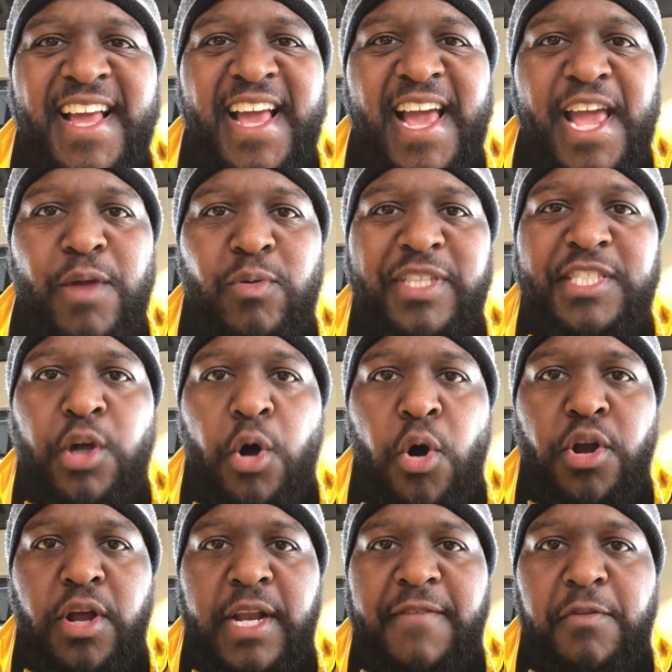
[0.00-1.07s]
Hey, what's going
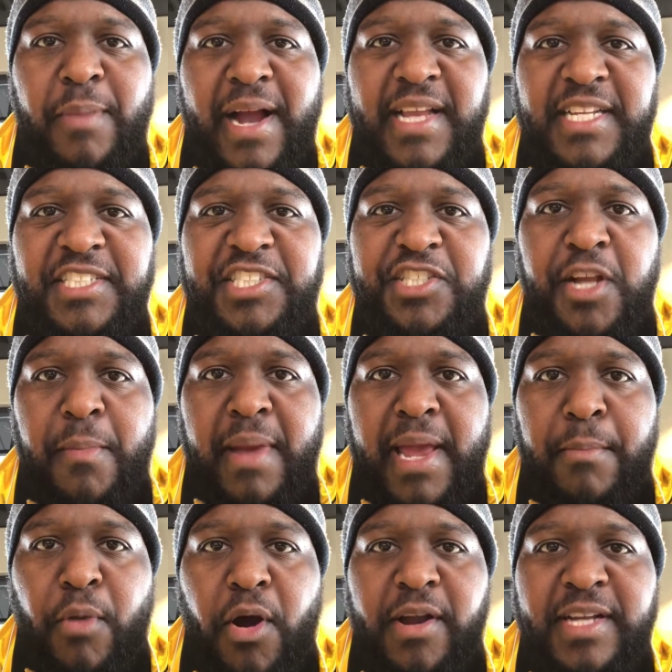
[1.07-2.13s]
on, everybody? This is your
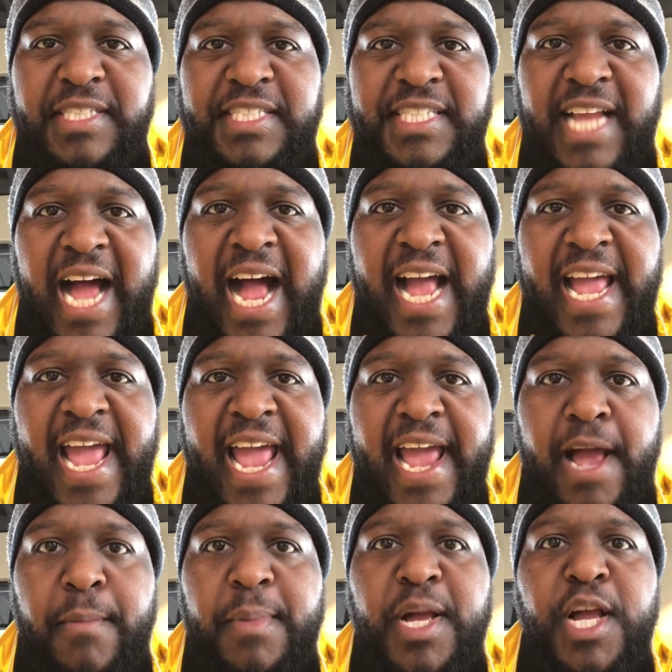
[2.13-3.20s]
man Marcus, and I
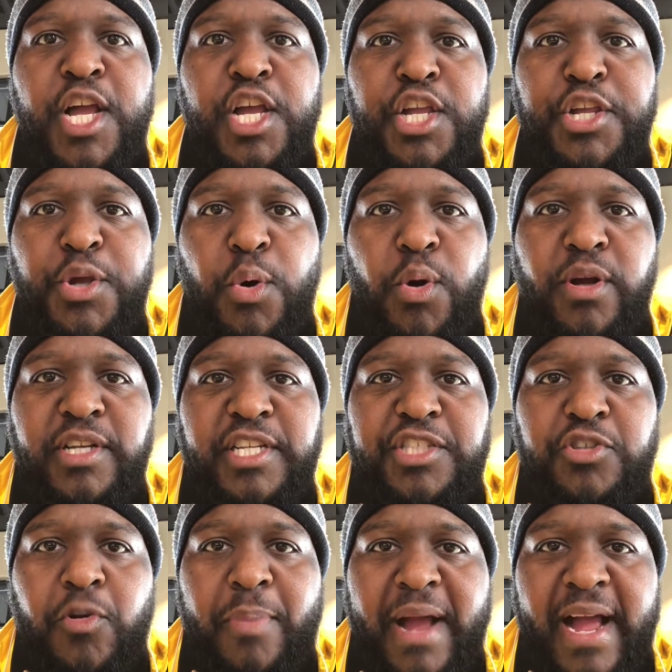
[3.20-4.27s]
am your
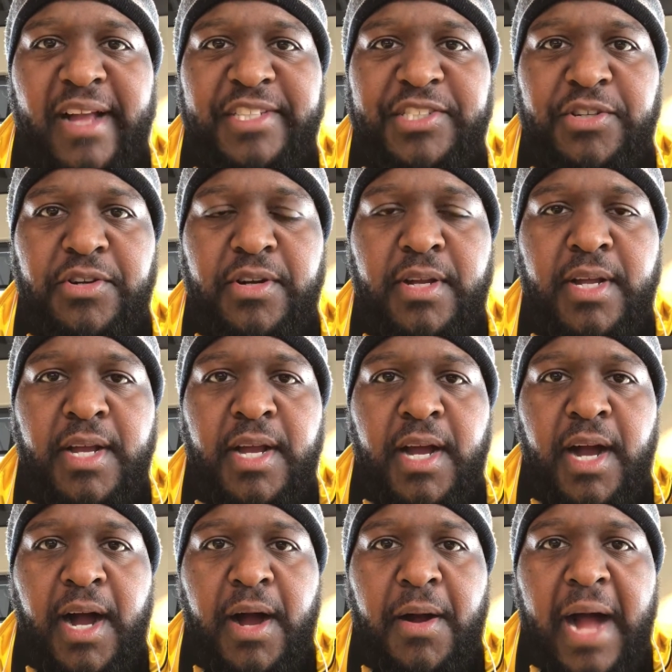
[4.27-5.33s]
digital pastor.
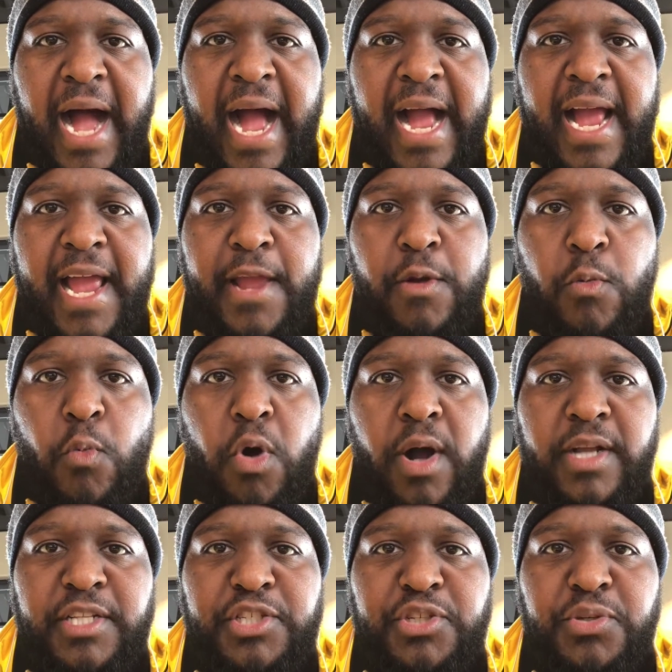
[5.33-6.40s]
Uh, I
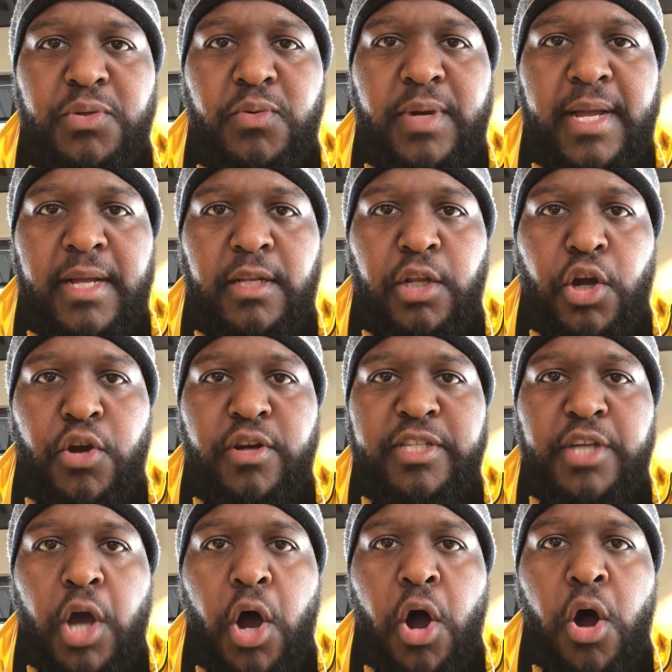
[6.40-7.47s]
want to alert
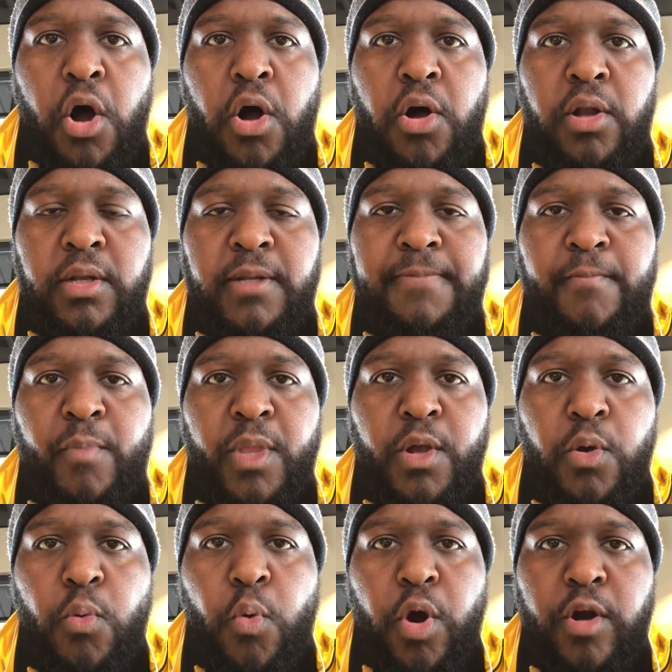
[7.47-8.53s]
all
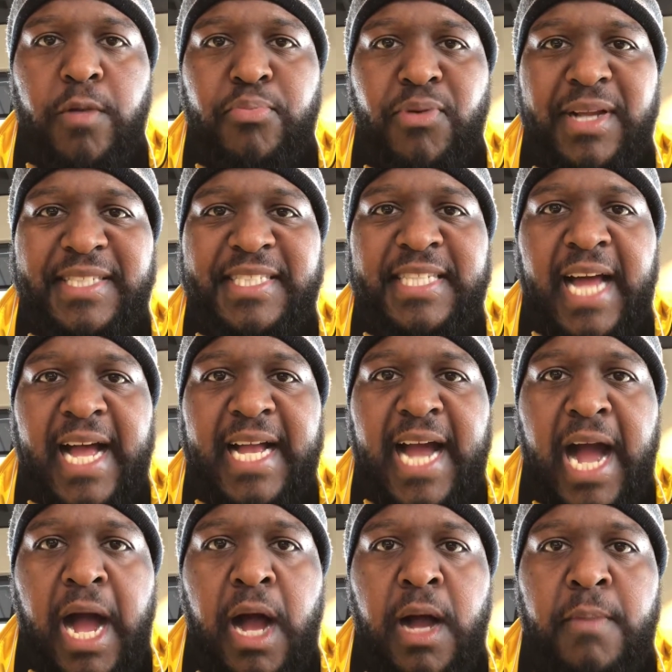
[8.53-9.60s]
WordPress dot
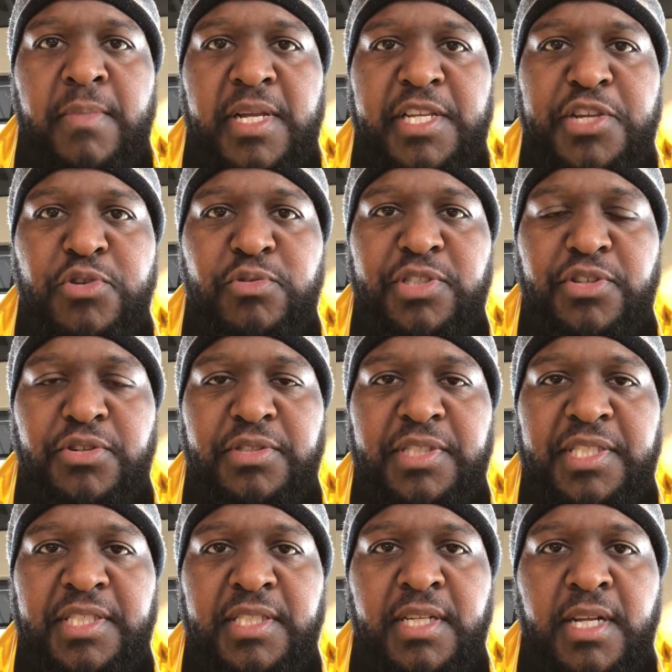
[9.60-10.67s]
com users.